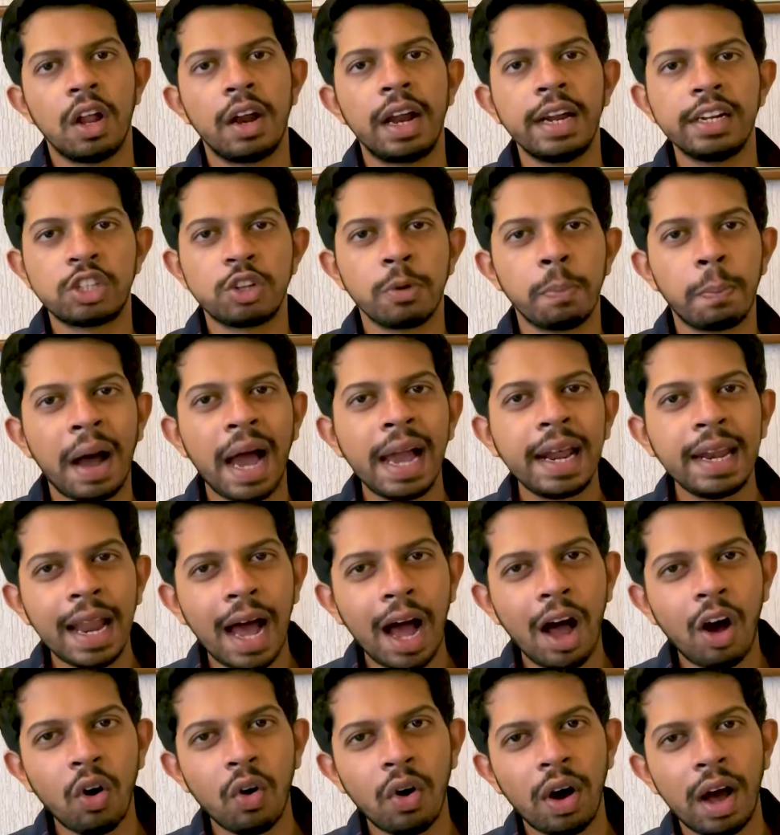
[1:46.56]
Right, so by
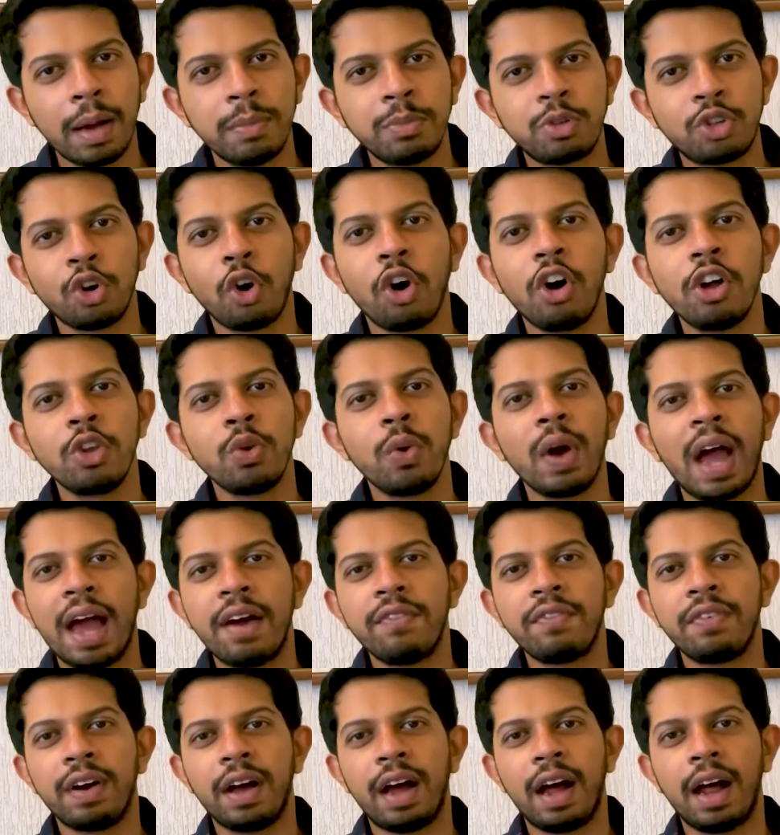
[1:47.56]
now, I'm sure you
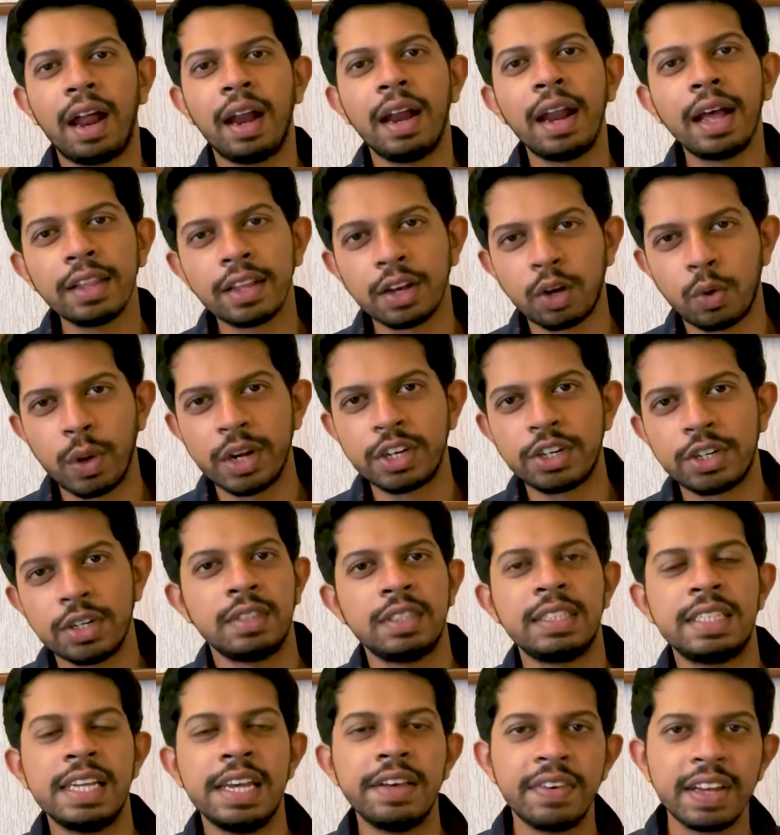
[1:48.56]
have Another question.
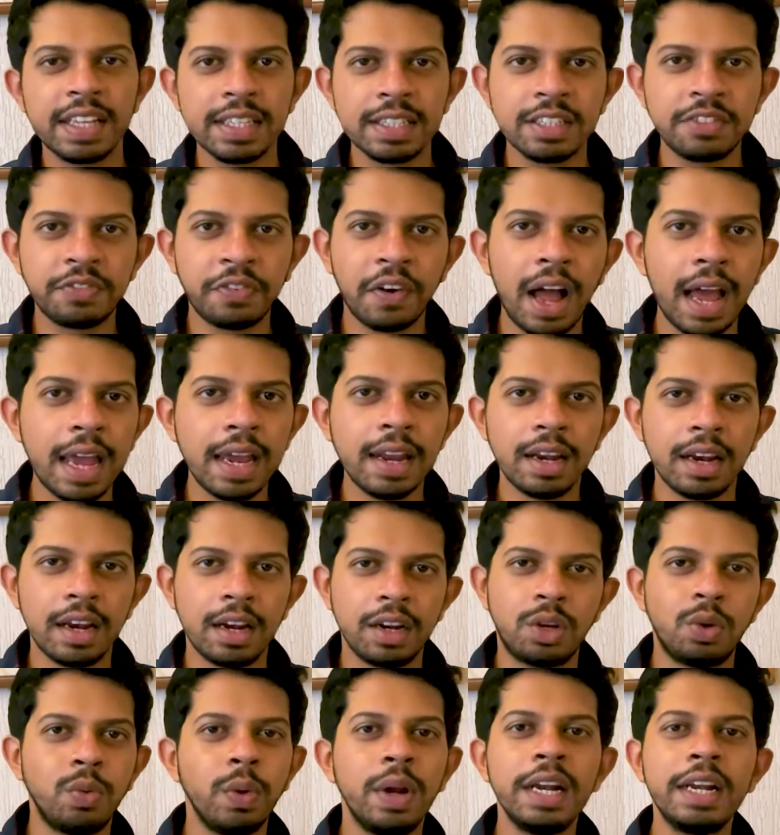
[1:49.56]
Savings is fine,
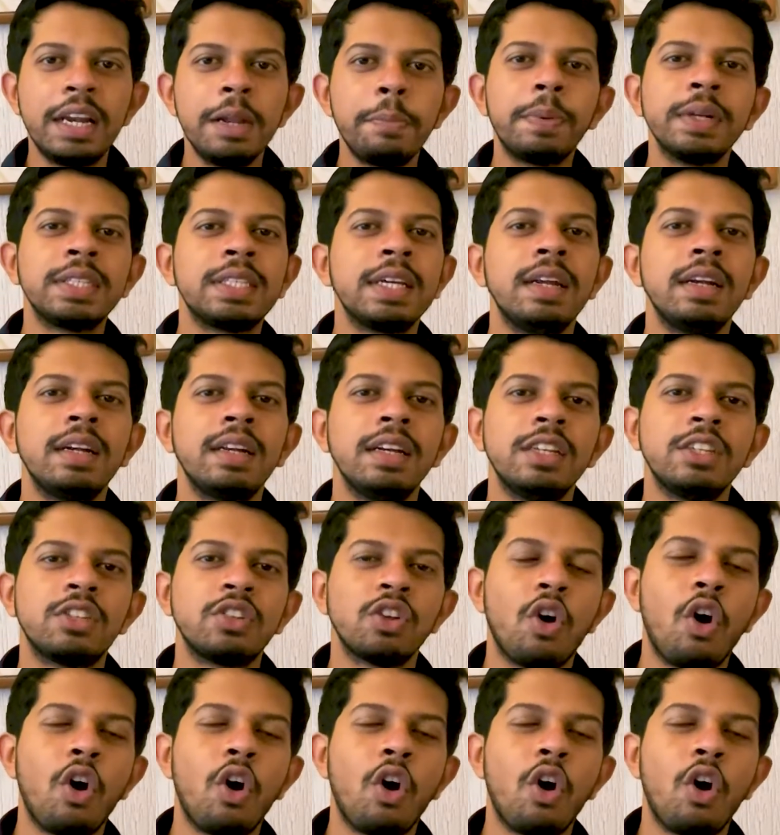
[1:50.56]
20% is